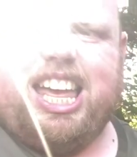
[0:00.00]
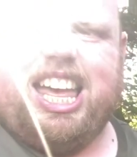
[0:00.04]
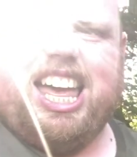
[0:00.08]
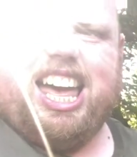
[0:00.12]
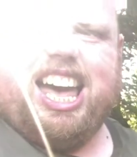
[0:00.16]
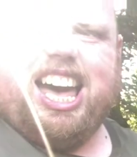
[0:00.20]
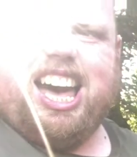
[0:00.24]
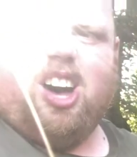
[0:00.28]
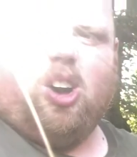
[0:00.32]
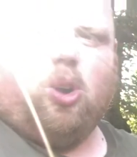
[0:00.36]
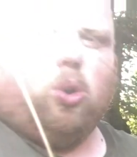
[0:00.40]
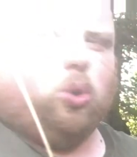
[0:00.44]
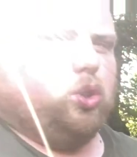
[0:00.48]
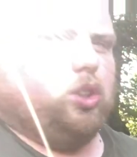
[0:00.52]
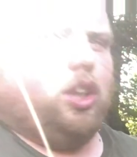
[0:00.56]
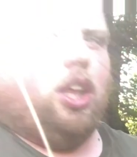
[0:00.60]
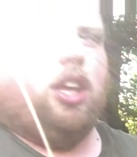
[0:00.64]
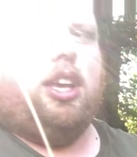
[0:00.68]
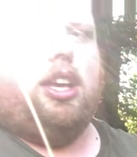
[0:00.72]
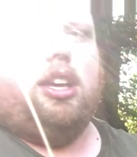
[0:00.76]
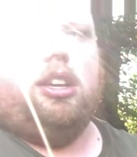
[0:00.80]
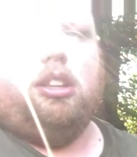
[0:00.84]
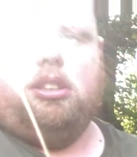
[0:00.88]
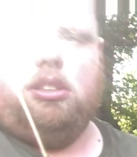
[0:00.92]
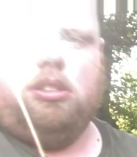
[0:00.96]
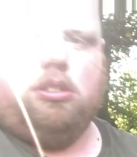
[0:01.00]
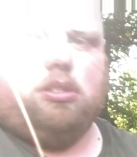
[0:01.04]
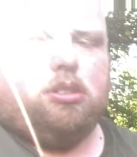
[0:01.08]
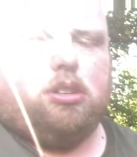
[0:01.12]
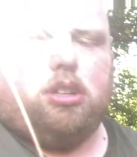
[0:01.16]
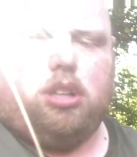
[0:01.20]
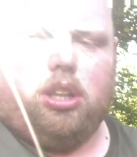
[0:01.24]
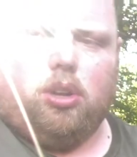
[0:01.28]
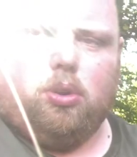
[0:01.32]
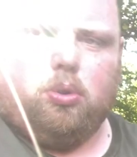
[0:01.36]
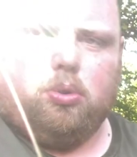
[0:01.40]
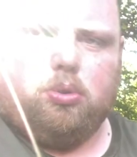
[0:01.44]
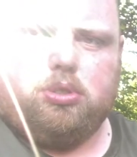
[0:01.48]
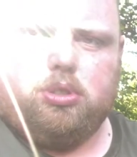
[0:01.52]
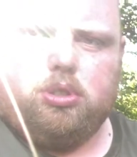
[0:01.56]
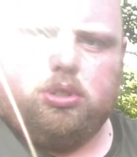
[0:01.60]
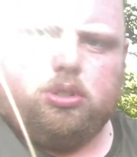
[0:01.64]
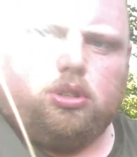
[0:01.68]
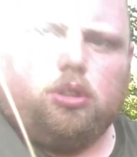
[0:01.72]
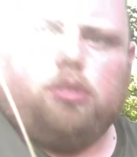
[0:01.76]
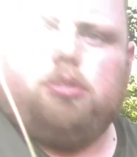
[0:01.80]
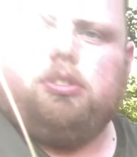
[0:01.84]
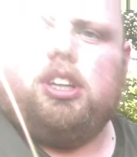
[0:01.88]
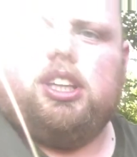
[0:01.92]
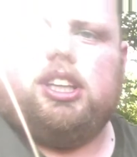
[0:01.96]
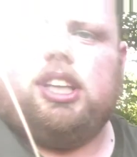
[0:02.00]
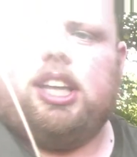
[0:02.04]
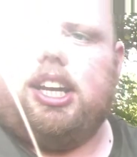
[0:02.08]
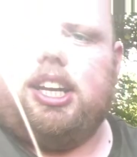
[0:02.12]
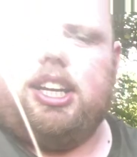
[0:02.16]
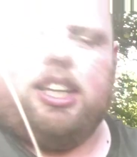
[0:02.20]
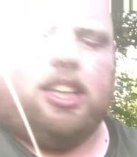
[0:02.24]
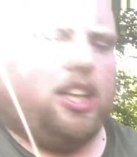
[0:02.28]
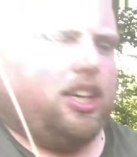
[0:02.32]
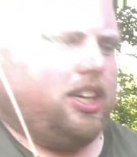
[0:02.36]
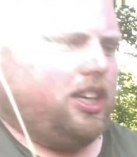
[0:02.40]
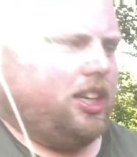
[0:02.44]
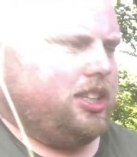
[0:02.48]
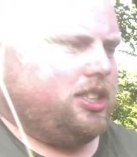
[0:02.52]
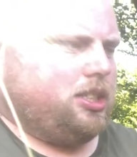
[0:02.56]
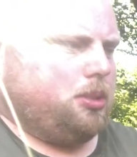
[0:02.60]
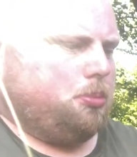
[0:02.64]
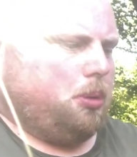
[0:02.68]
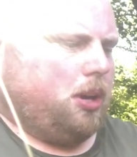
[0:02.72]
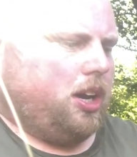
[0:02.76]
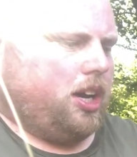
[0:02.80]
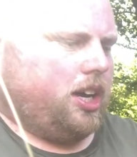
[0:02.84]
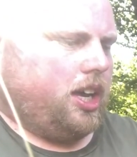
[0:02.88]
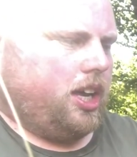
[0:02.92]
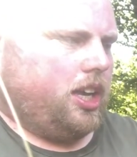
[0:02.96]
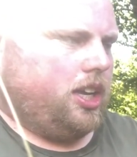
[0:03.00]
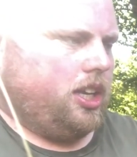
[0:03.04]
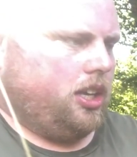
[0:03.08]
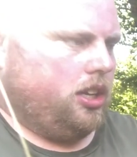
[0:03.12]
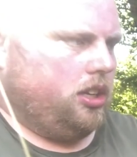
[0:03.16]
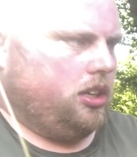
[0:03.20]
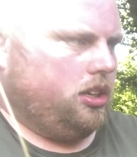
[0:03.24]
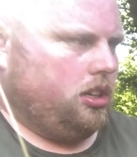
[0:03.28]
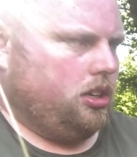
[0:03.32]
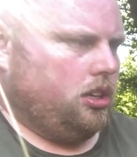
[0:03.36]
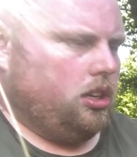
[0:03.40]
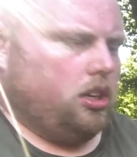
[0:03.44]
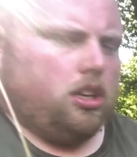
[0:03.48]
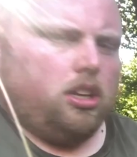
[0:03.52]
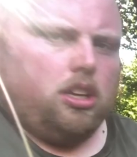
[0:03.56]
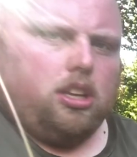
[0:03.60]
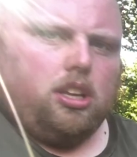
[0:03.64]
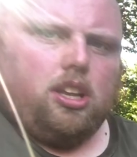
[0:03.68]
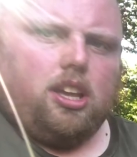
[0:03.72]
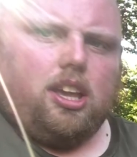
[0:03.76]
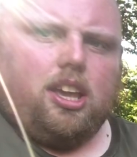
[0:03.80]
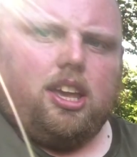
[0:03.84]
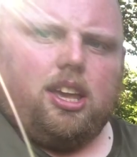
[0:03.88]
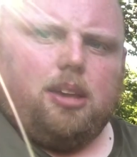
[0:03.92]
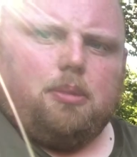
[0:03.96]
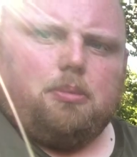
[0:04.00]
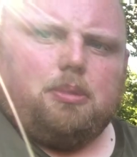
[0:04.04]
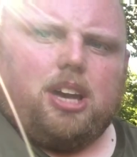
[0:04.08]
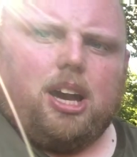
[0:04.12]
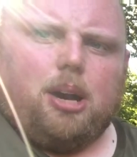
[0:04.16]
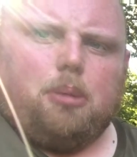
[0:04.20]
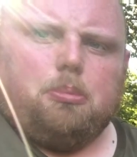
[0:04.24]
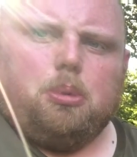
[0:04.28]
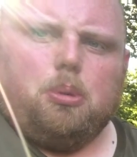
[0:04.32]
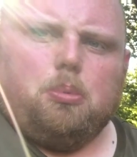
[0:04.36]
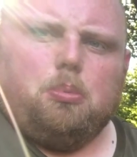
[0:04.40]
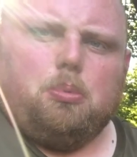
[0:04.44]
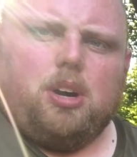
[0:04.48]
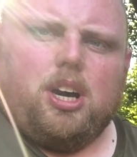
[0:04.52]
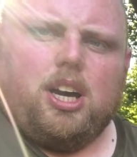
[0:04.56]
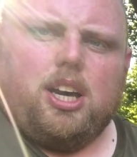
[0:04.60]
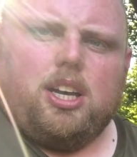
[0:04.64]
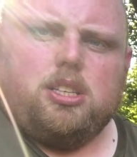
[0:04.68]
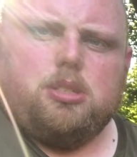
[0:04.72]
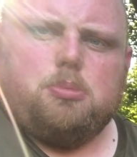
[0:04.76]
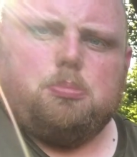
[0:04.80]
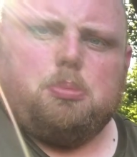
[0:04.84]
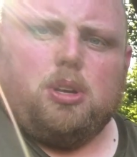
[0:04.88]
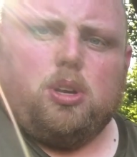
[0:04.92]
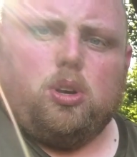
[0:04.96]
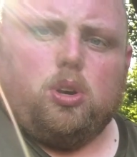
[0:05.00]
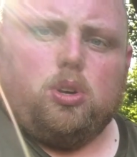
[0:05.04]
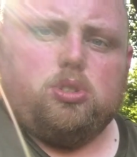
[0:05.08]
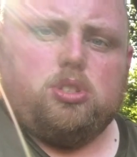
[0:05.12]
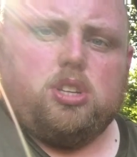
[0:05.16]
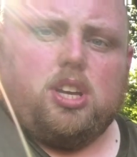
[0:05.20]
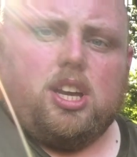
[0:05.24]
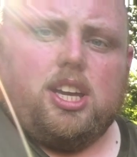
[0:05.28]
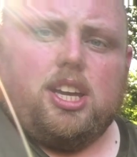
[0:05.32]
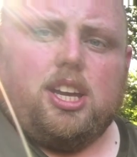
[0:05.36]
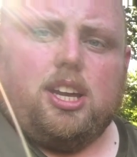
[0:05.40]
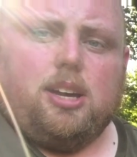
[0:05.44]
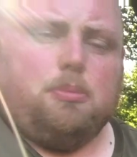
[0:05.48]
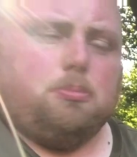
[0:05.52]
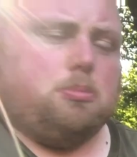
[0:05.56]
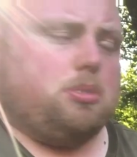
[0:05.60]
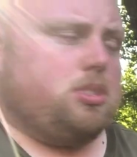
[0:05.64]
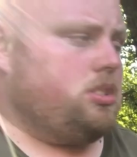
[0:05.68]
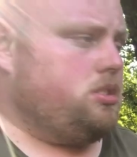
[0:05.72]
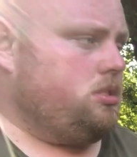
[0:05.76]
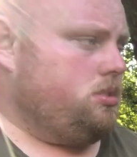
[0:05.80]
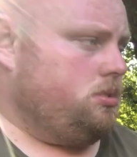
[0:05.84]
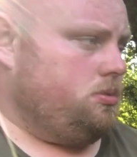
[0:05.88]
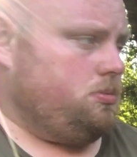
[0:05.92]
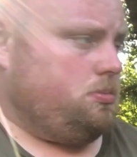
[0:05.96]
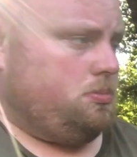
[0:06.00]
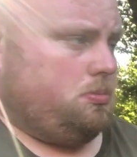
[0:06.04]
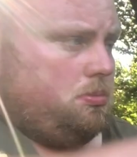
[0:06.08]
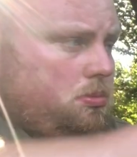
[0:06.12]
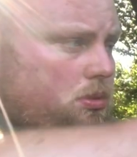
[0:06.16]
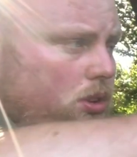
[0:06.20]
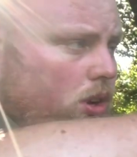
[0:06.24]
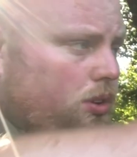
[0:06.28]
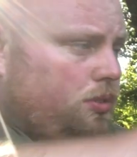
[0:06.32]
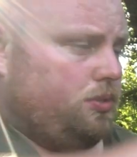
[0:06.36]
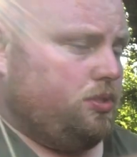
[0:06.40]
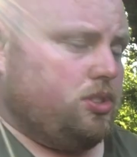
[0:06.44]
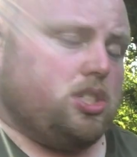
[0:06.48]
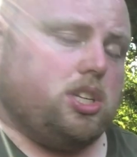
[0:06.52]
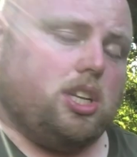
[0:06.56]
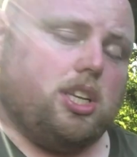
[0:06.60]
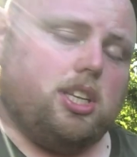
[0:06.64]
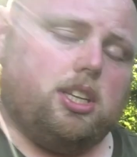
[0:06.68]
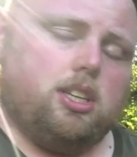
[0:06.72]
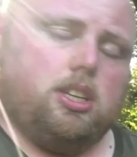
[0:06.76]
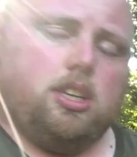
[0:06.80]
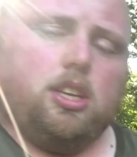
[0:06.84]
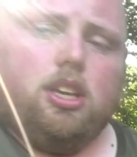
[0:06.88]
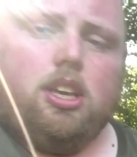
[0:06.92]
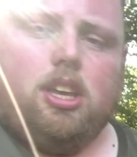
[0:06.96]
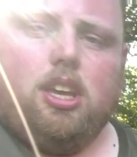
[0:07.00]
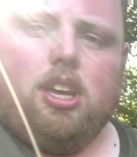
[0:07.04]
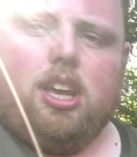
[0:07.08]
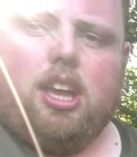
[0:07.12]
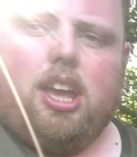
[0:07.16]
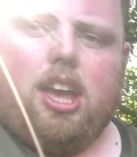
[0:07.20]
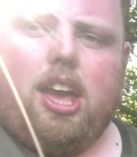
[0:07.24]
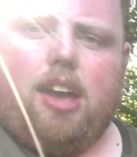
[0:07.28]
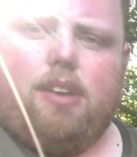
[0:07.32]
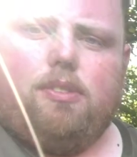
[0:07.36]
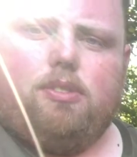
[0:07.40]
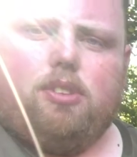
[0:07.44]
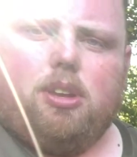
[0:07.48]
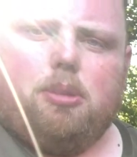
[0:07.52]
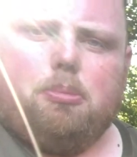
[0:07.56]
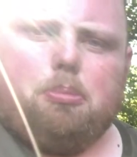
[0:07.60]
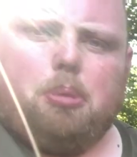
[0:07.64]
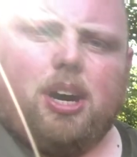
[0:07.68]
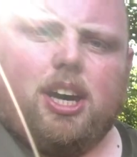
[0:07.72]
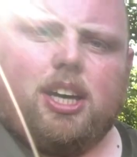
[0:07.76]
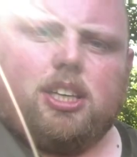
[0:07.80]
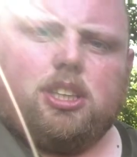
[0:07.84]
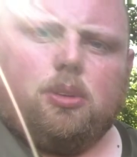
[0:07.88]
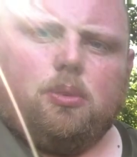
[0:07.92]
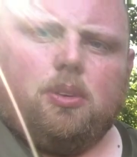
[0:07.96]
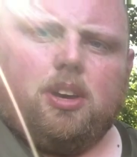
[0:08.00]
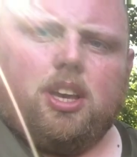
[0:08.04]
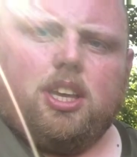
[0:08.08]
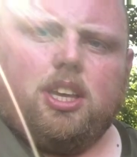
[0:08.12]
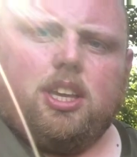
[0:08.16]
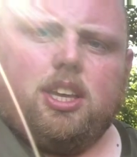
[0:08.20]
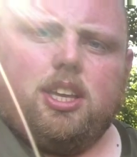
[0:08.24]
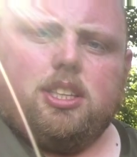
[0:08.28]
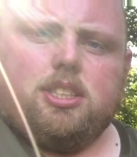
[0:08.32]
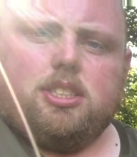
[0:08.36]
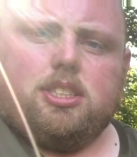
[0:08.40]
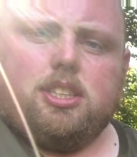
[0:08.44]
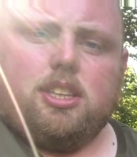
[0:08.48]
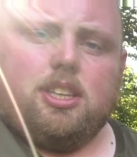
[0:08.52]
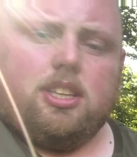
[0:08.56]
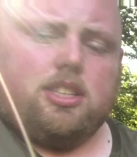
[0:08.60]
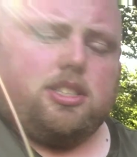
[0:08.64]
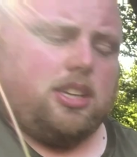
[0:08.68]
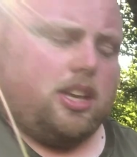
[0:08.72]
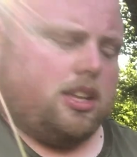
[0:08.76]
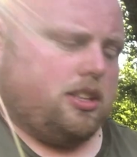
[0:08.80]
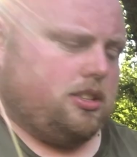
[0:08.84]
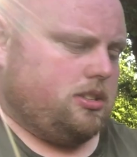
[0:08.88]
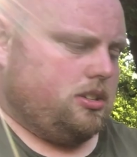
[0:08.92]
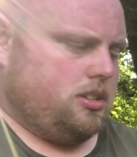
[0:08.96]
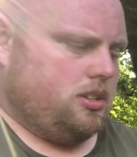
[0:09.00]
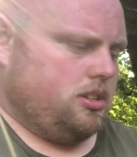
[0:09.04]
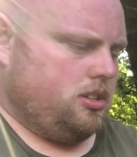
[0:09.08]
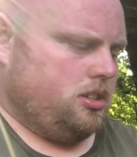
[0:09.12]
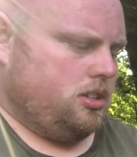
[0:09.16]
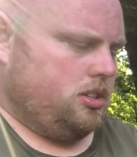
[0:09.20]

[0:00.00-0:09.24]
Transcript: a hoodie and clothes and stuff like that. I didn't need to pack anything camping wise, because I am obviously everything packed away into the tent.